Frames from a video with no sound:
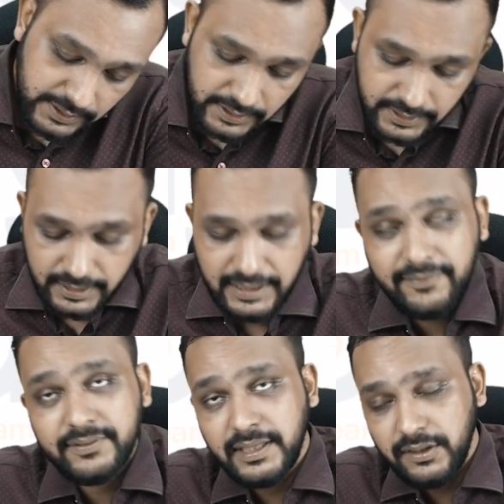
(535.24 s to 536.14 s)
the
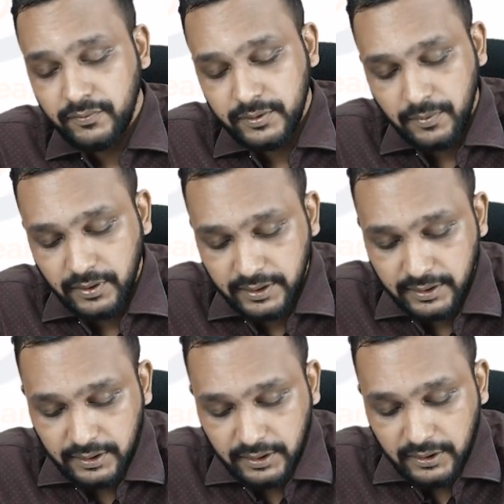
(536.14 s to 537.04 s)
left side of the body.
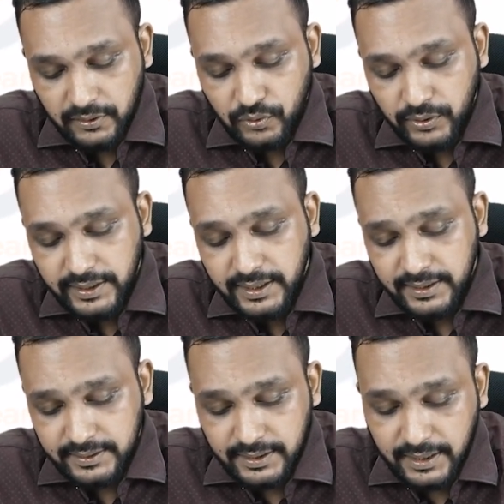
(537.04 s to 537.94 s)
So,
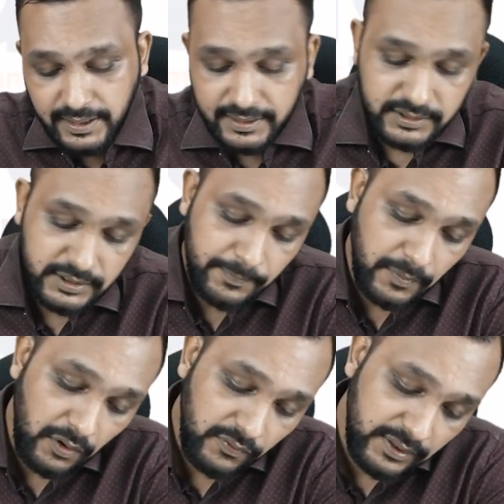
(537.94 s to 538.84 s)
here the relationship
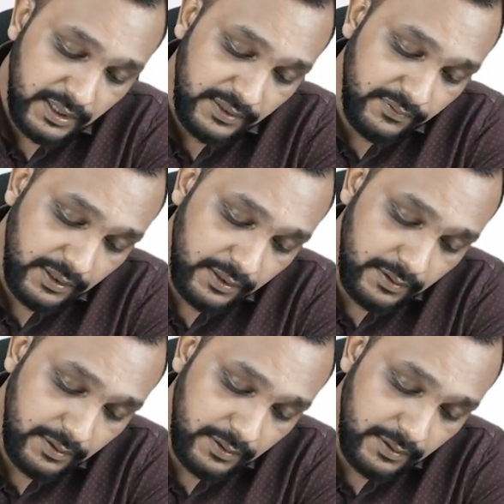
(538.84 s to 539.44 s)
of liver